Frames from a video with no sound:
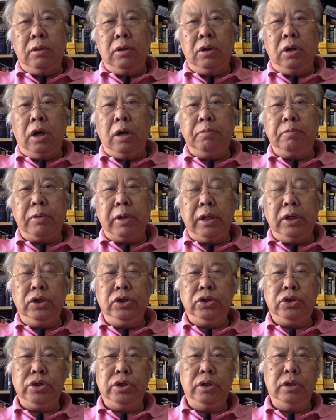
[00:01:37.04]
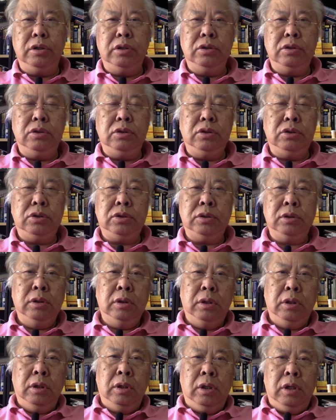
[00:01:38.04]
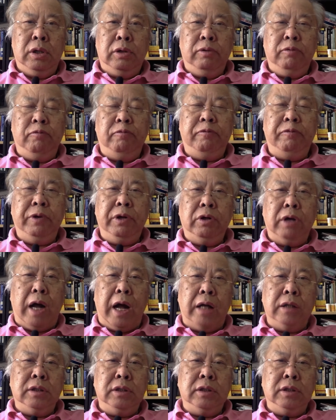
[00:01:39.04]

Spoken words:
corporations feel